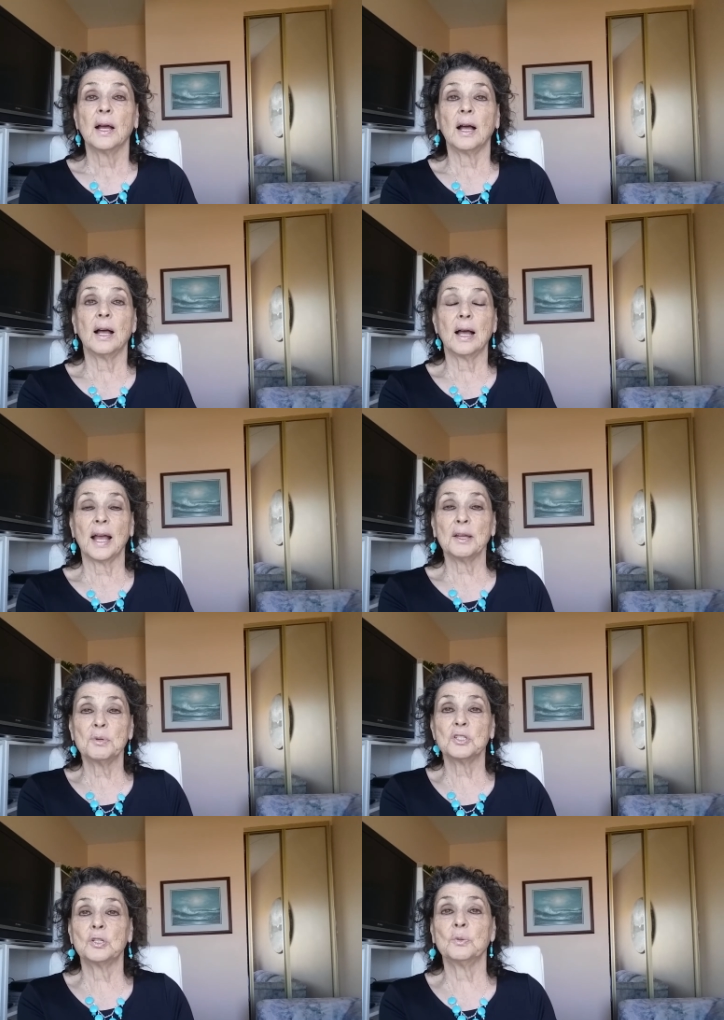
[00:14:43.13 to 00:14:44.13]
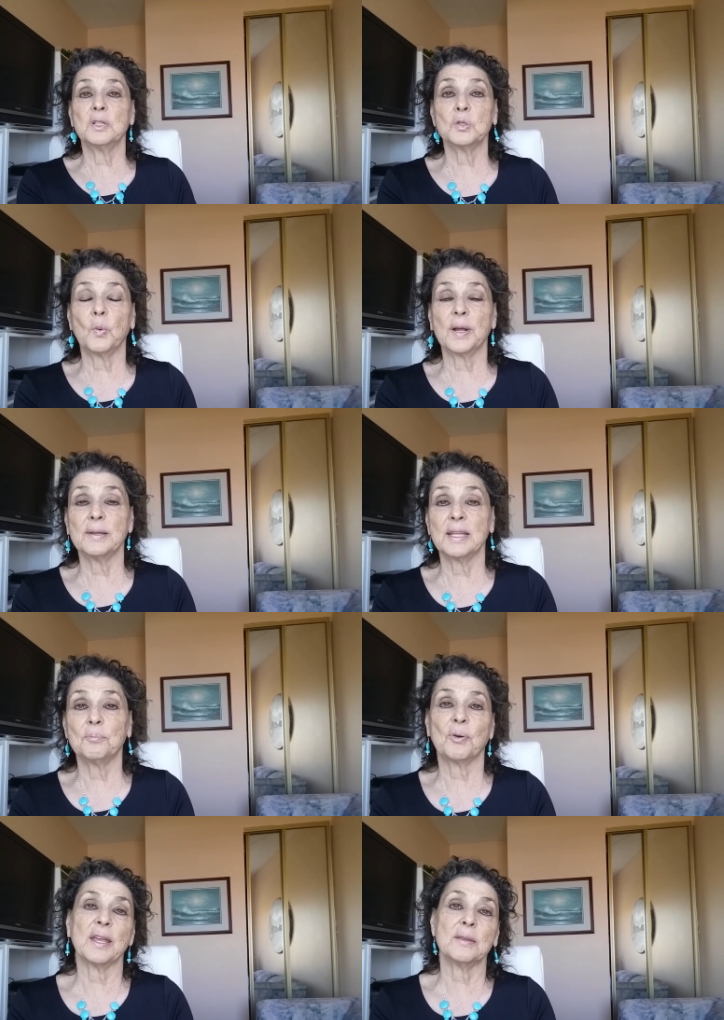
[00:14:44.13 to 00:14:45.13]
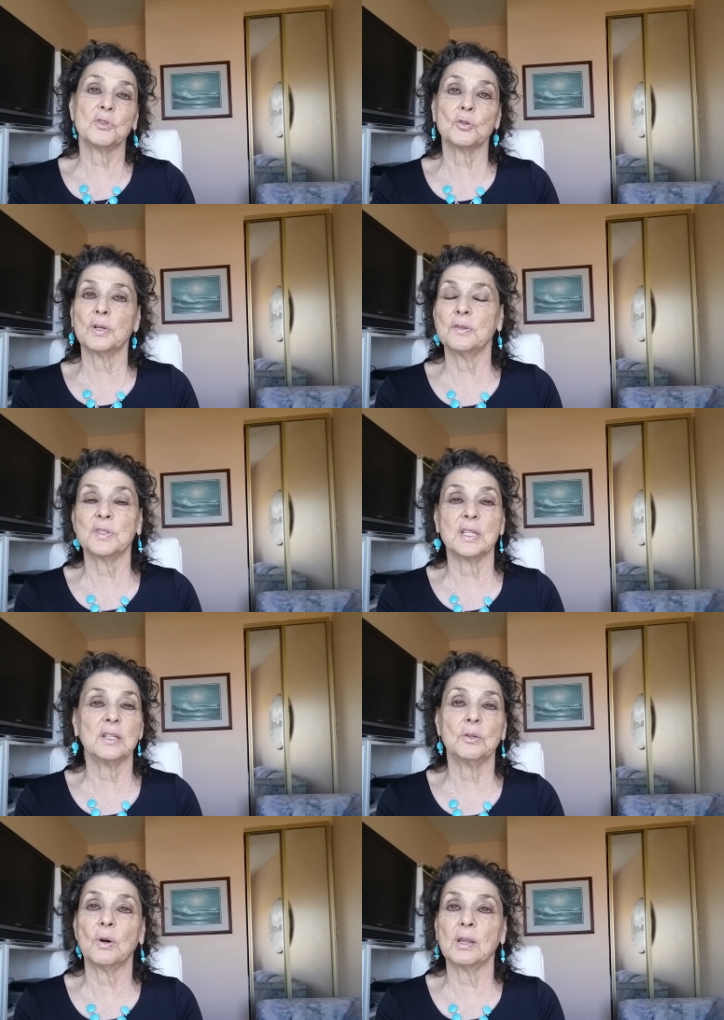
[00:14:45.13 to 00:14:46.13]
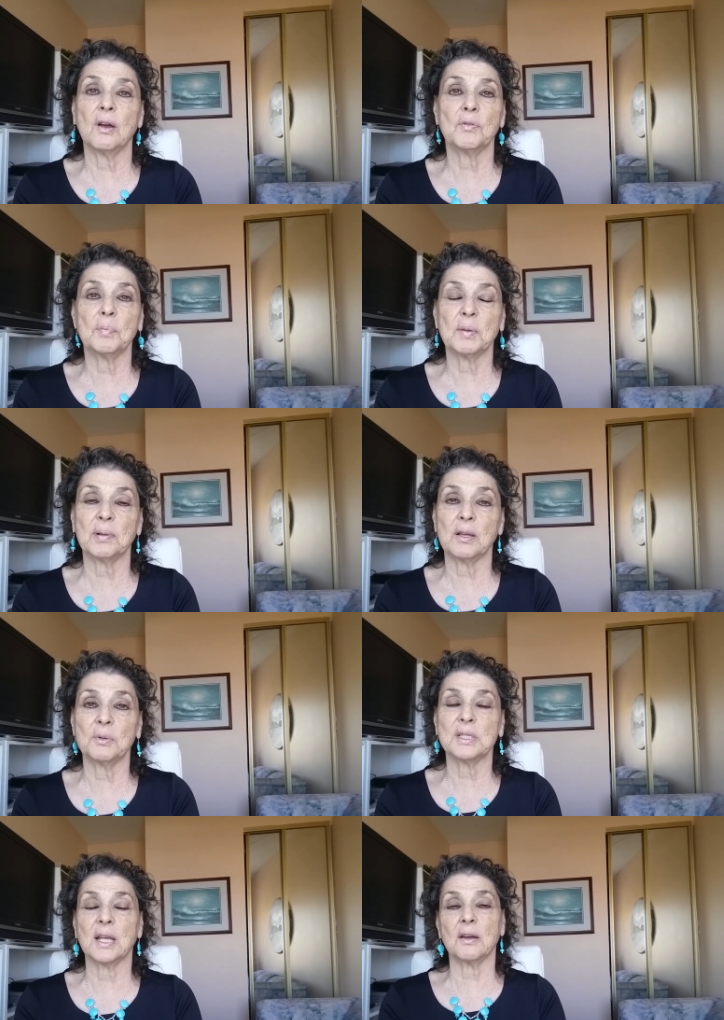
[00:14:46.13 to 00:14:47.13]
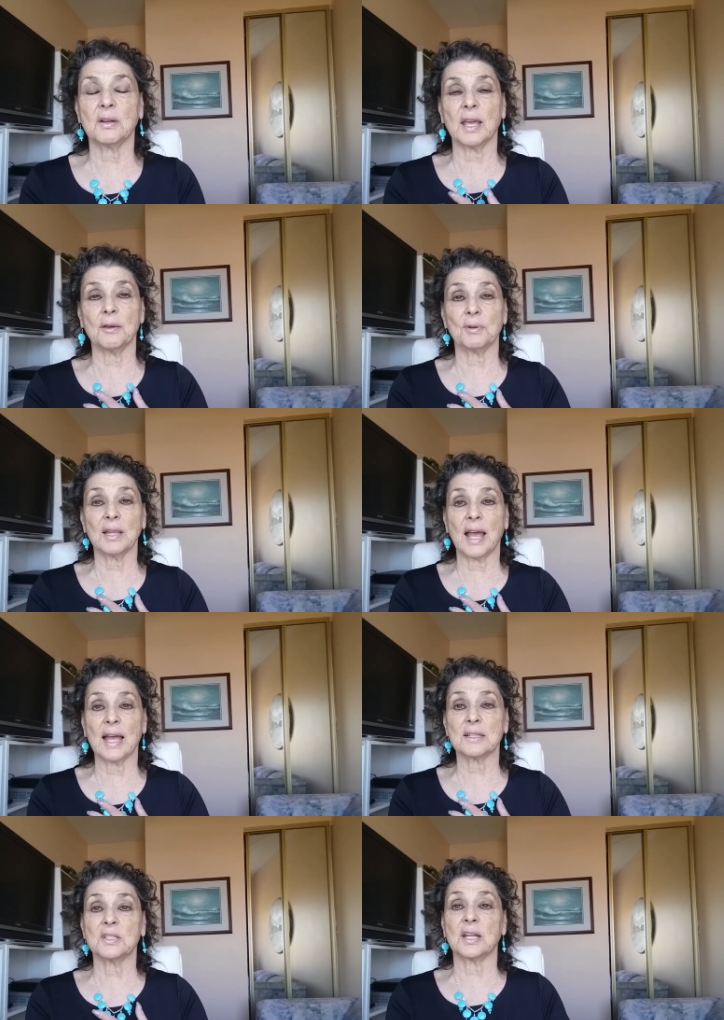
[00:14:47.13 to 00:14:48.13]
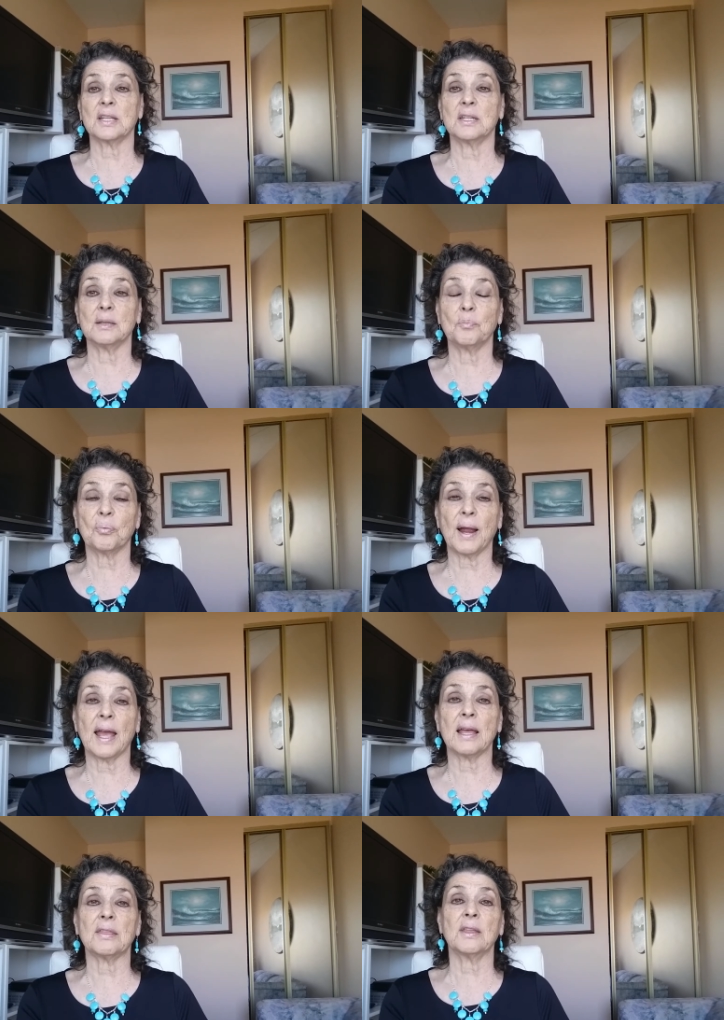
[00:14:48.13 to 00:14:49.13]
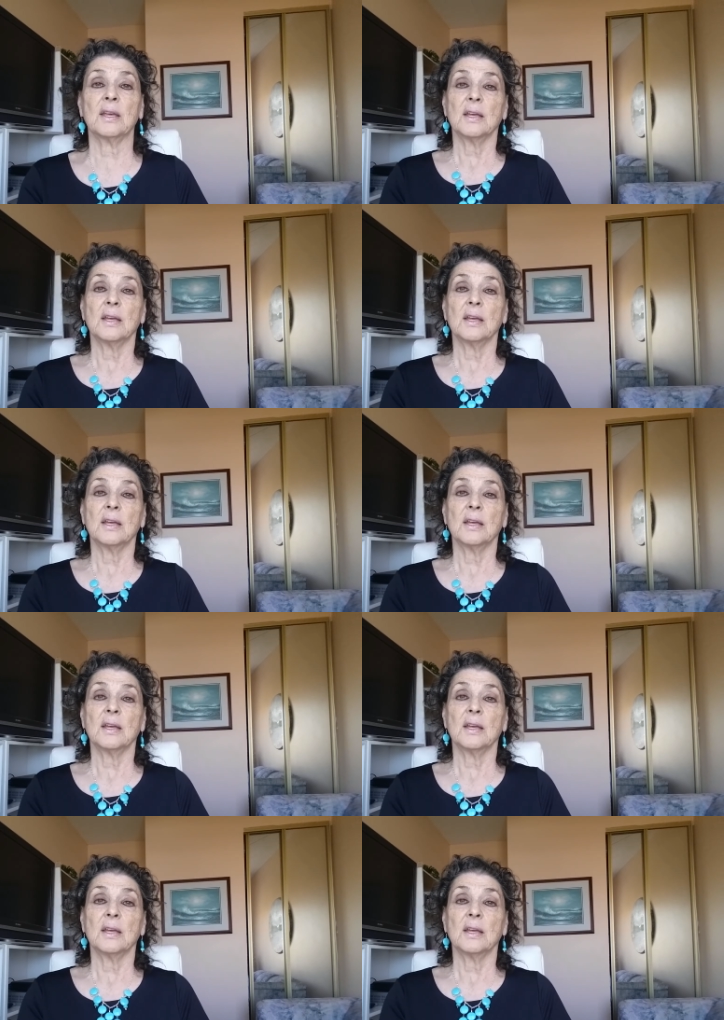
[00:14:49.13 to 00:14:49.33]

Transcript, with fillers: Uh, I always do it as one deep breath. I'm sure you've seen it all over. People always say, okay, relax, take a deep breath,